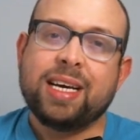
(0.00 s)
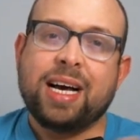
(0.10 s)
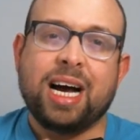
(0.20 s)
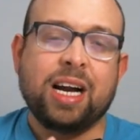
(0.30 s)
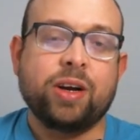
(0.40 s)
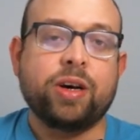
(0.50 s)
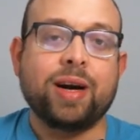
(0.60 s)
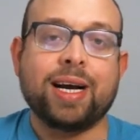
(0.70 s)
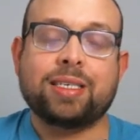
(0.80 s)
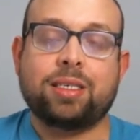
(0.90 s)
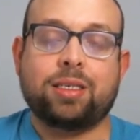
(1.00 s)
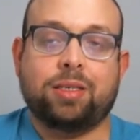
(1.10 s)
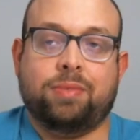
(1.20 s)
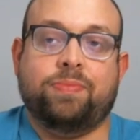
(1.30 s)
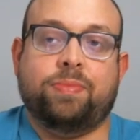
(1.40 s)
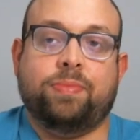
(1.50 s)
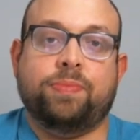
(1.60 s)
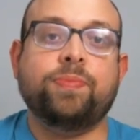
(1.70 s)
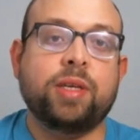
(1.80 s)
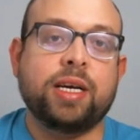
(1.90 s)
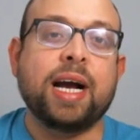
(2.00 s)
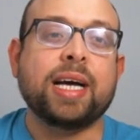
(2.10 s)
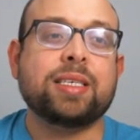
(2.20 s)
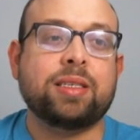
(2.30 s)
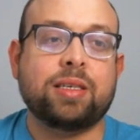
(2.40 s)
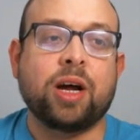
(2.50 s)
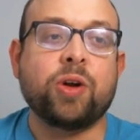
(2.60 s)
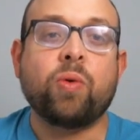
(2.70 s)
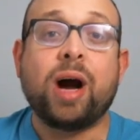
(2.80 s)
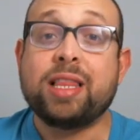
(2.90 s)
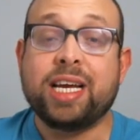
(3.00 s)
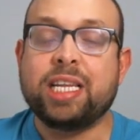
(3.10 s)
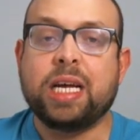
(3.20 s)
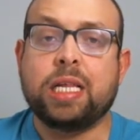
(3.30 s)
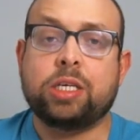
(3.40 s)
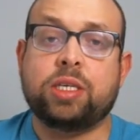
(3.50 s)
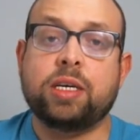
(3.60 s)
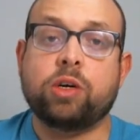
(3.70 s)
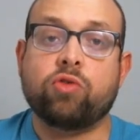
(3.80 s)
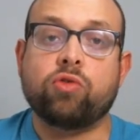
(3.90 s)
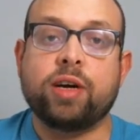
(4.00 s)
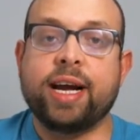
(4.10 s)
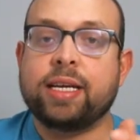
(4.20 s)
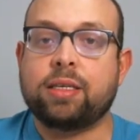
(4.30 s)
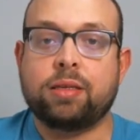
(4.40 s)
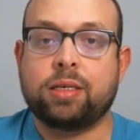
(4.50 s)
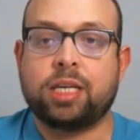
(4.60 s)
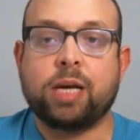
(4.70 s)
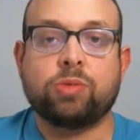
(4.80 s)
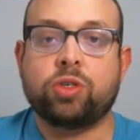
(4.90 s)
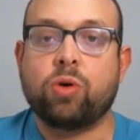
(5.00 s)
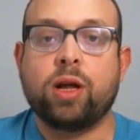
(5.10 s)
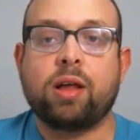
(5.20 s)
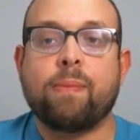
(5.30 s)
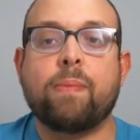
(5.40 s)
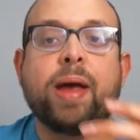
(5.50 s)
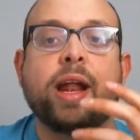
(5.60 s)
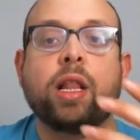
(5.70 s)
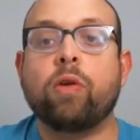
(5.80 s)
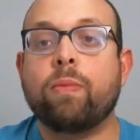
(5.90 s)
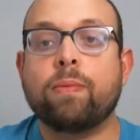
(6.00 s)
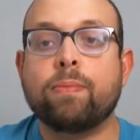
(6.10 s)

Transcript: I don't know. I guess I don't know why they just didn't create the same storyline, but made it a little bit